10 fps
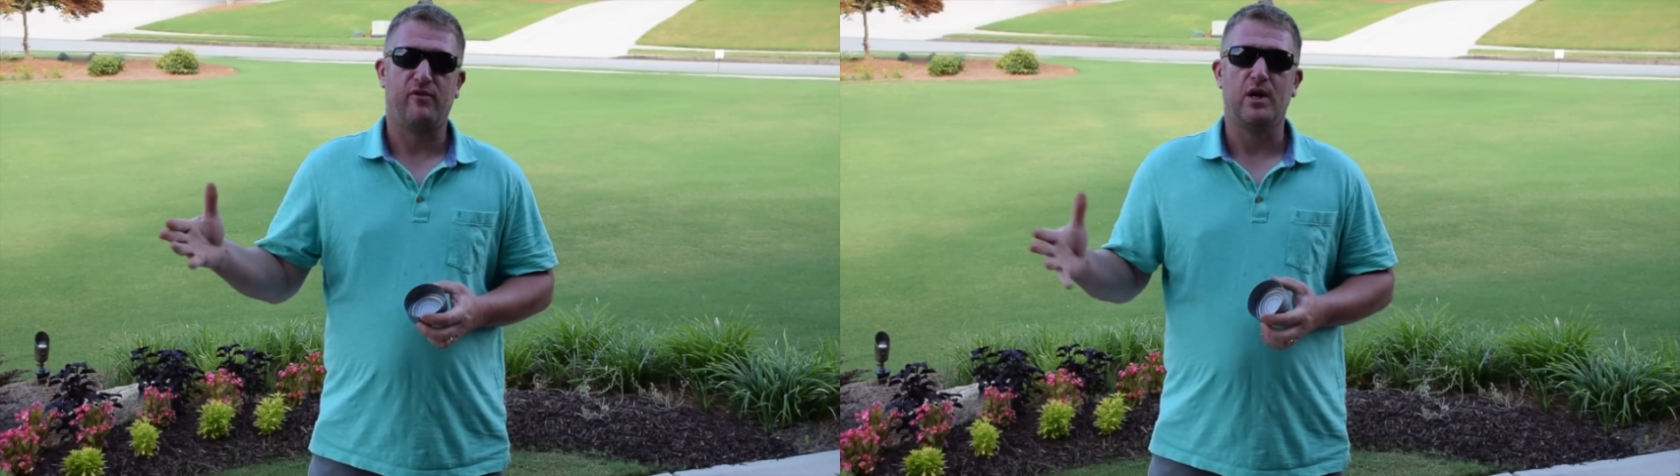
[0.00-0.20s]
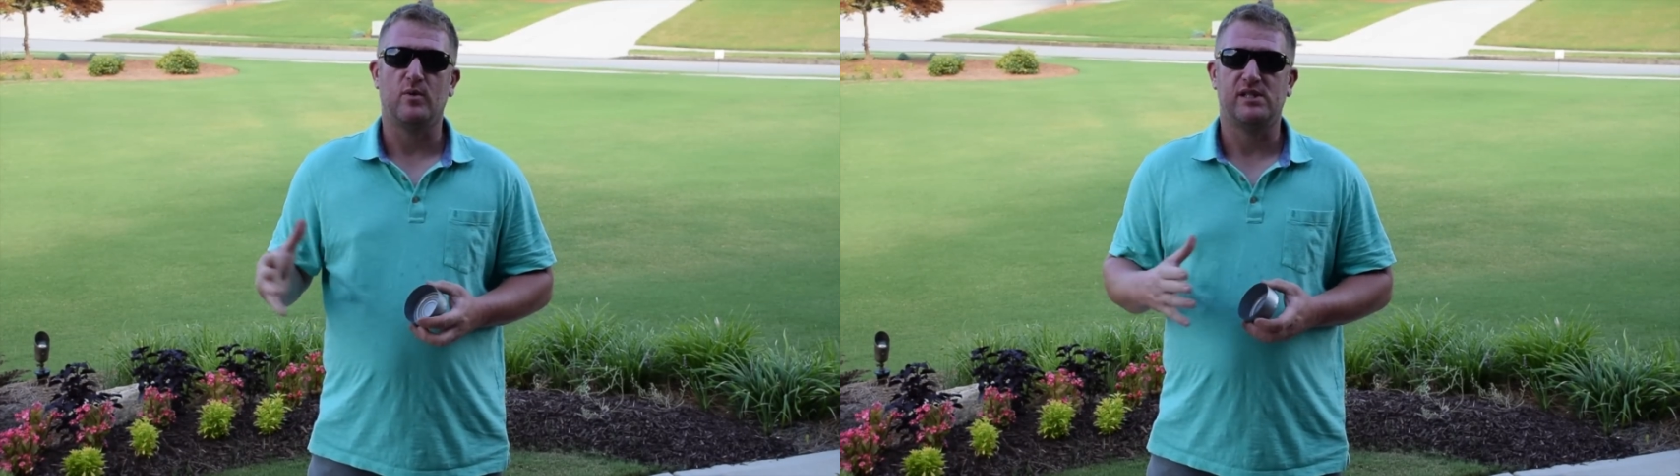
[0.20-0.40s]

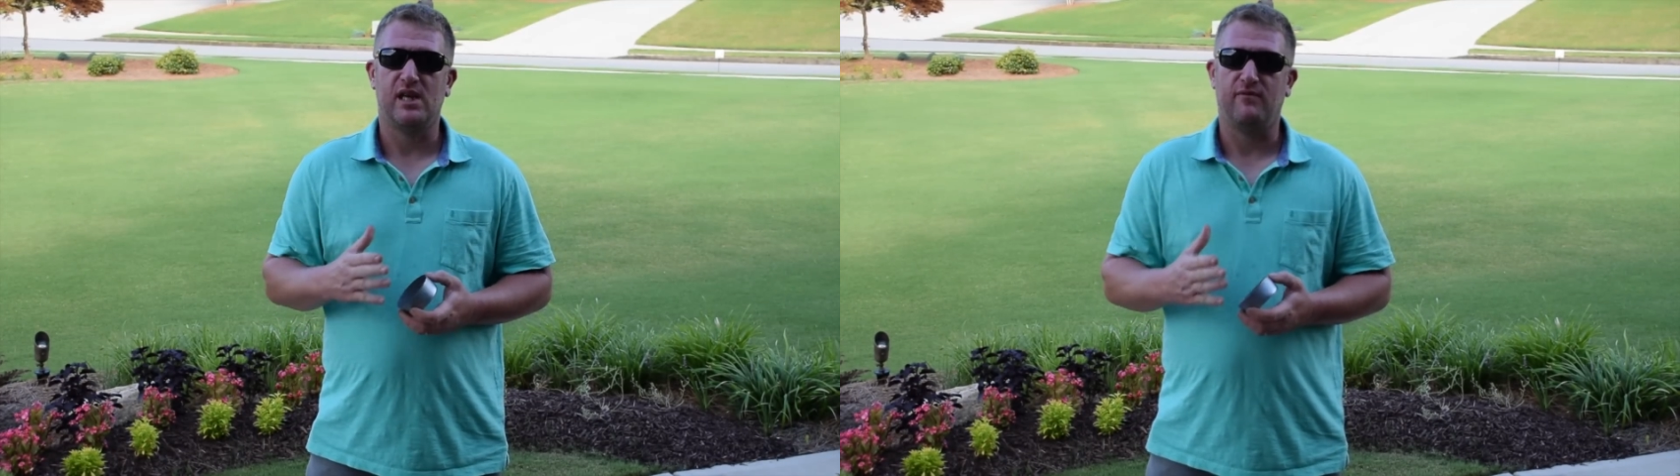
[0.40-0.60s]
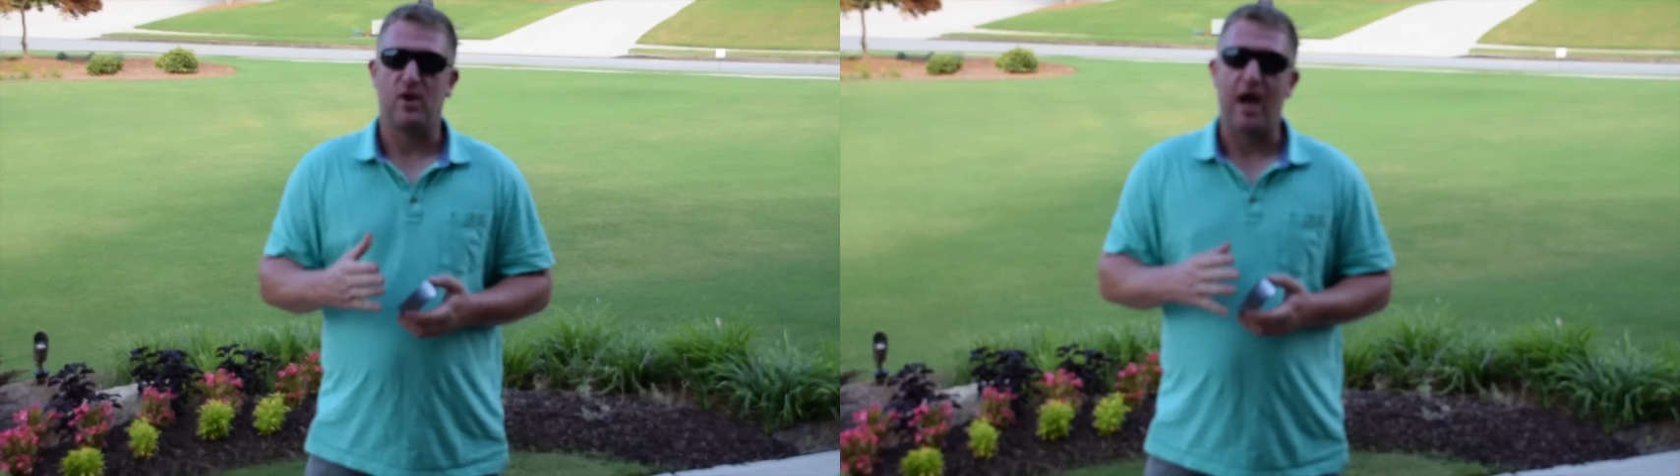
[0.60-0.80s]

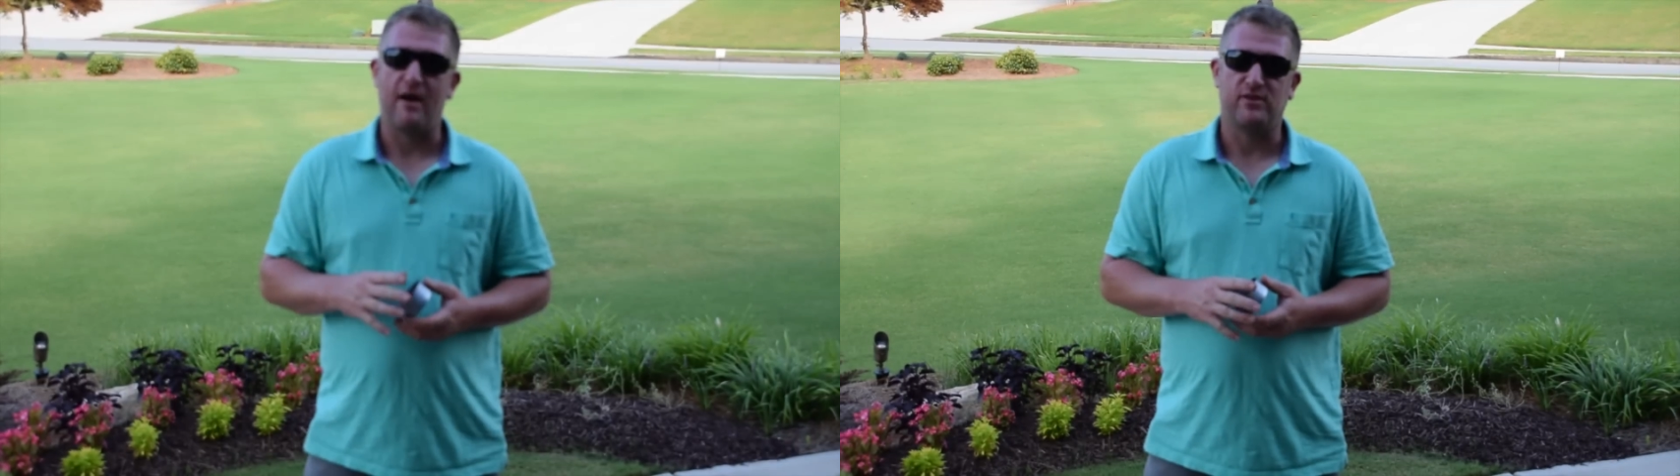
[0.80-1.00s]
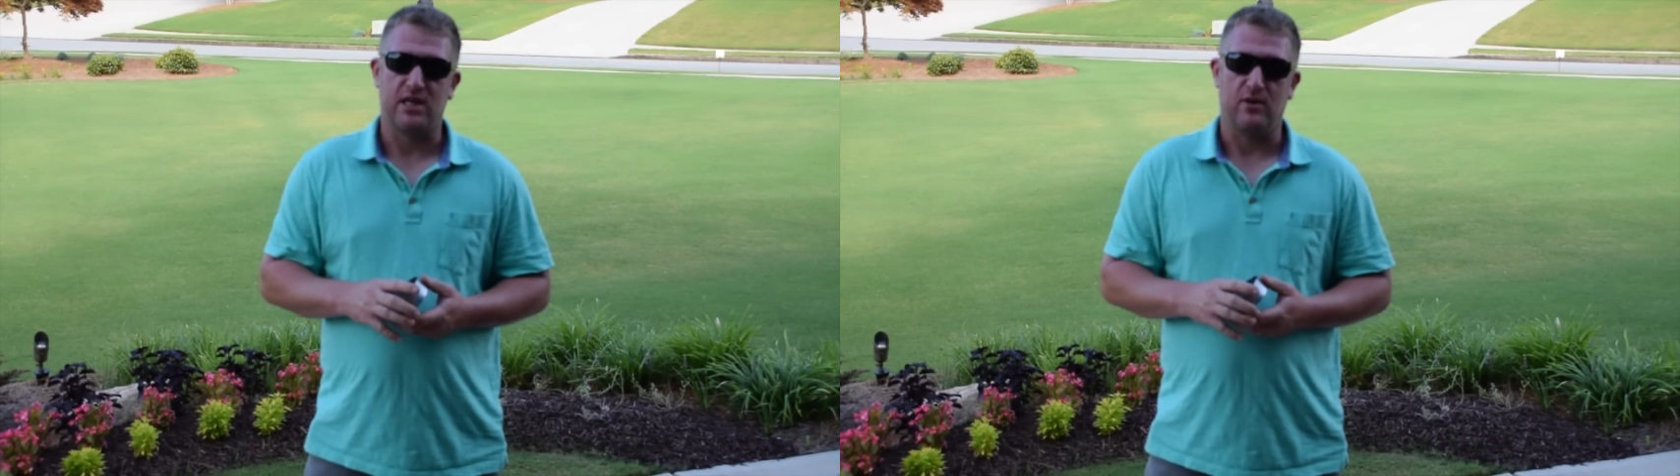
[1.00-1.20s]
frequency if you
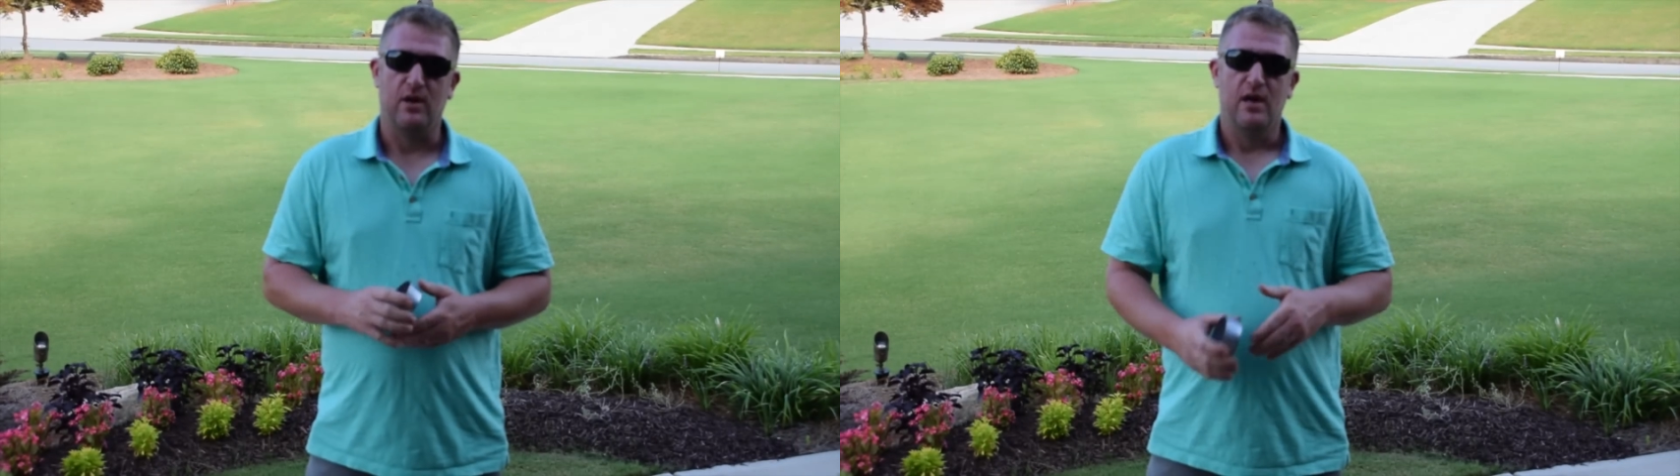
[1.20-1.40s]
have to.